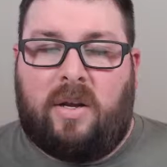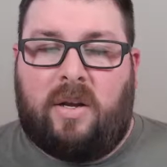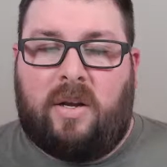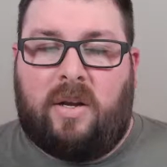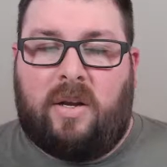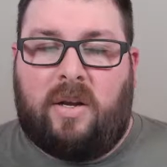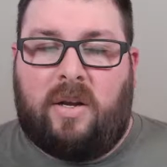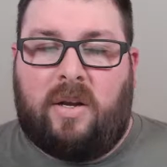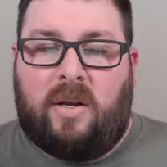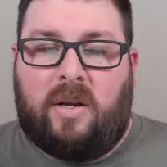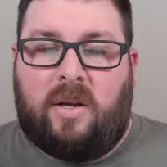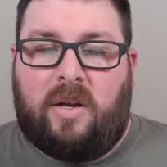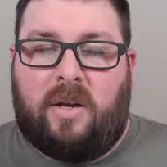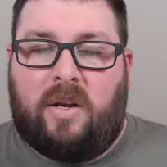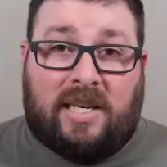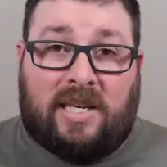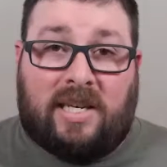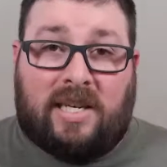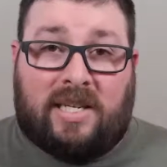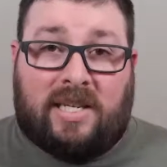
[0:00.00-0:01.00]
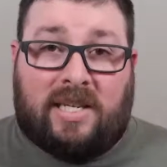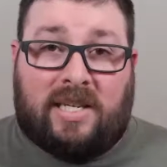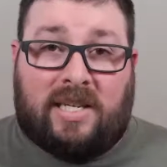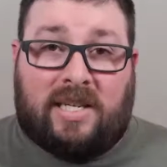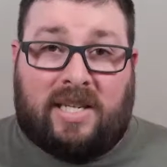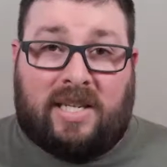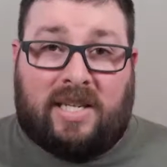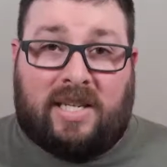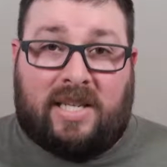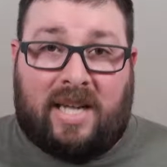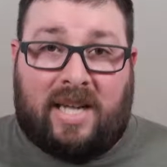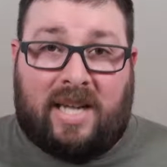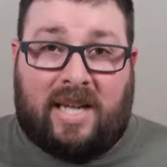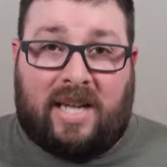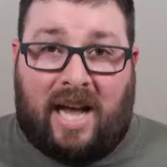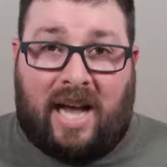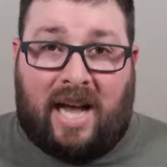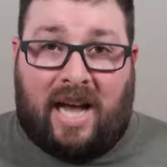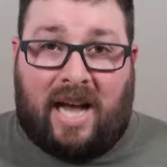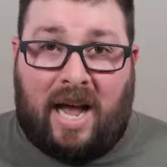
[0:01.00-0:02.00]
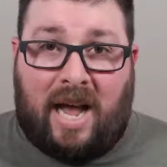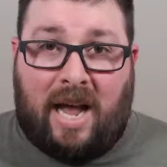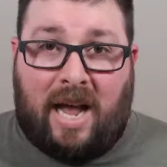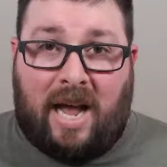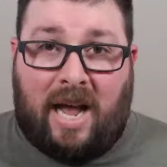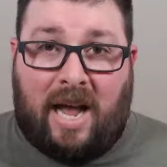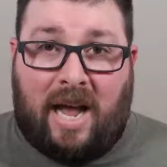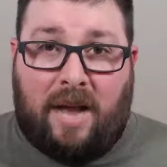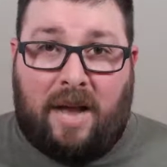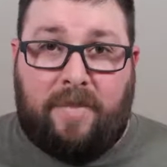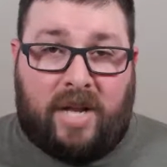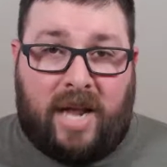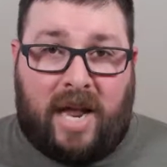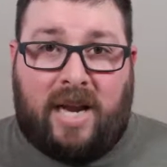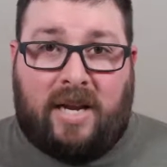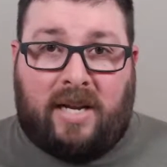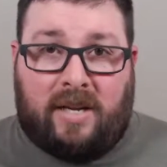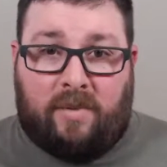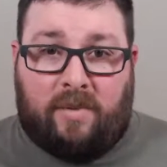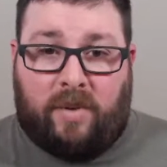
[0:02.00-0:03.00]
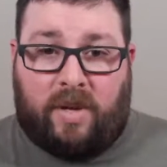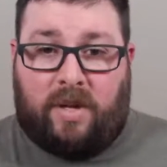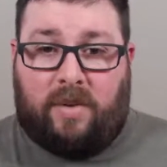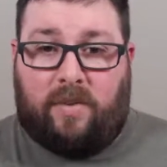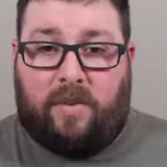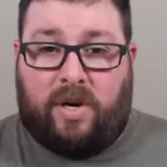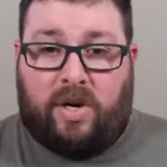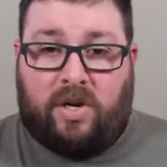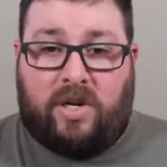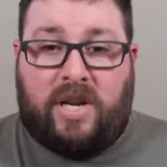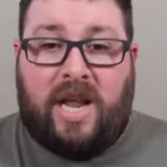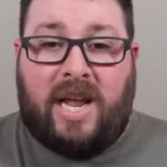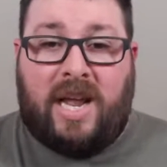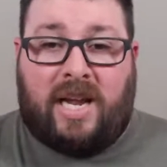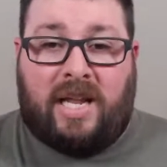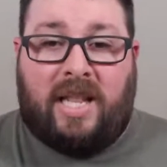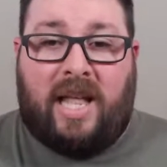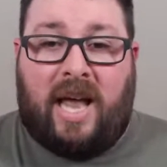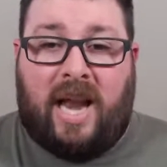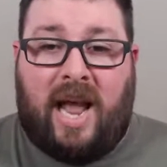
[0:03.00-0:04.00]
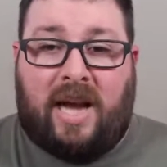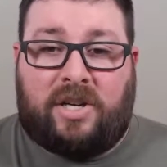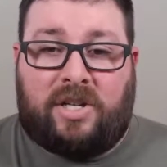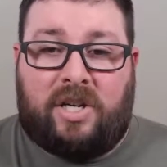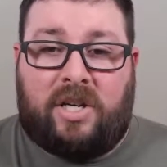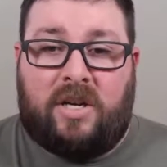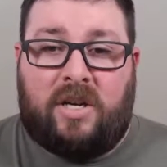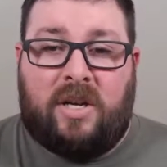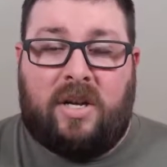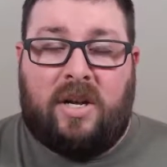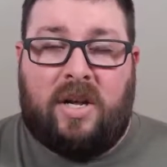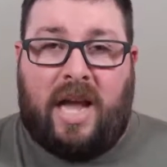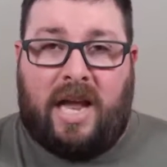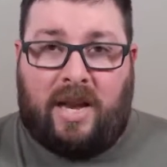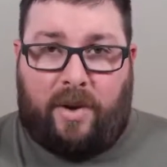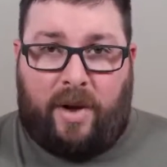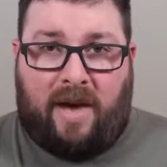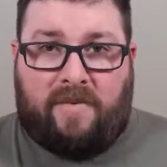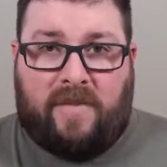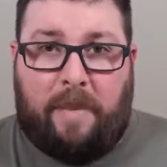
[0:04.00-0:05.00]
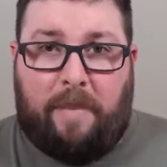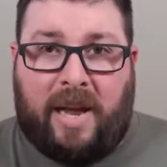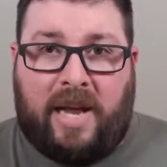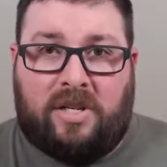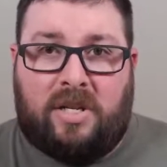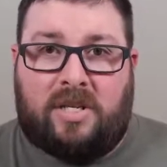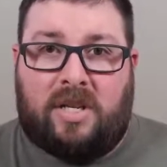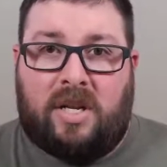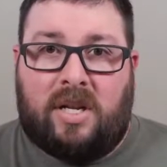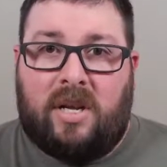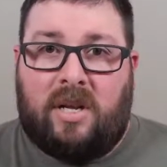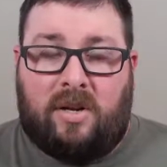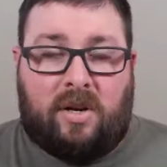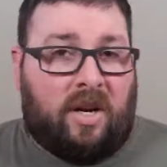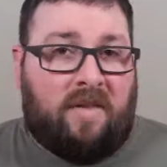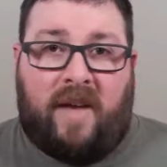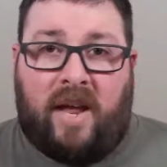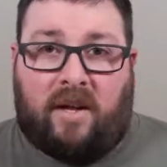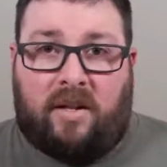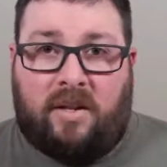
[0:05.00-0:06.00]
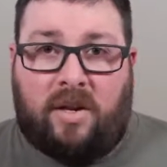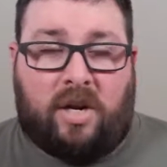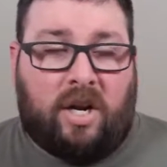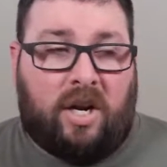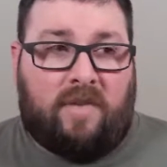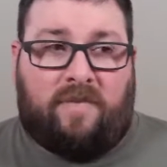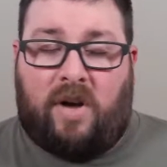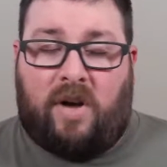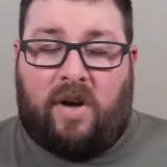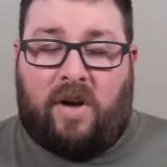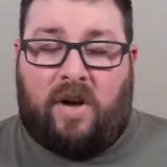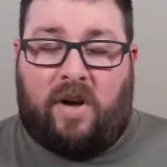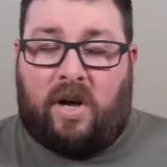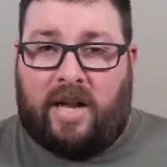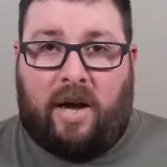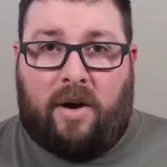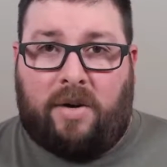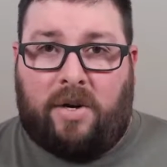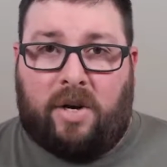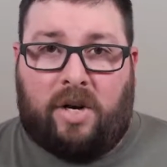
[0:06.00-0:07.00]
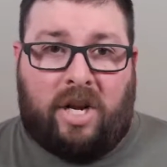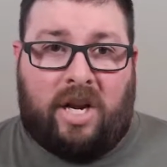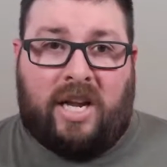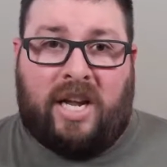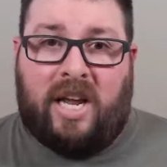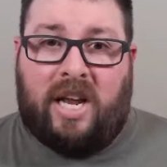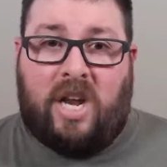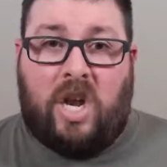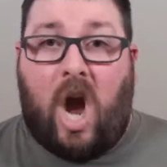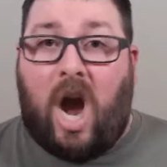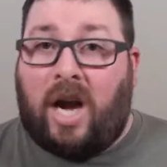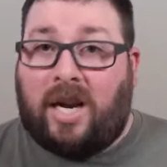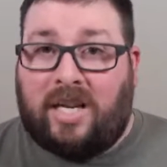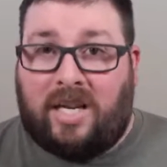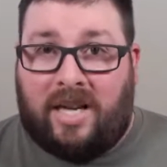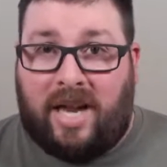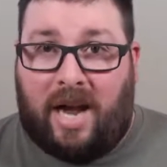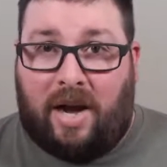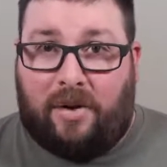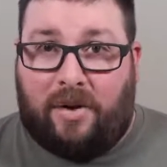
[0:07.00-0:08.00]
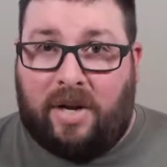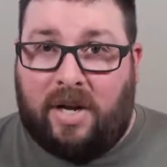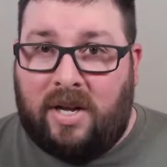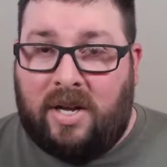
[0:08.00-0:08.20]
And with that time that you take when you're taking that action and you have that patience, you're going to fail. You're going to fall down. You're going to get knocked down.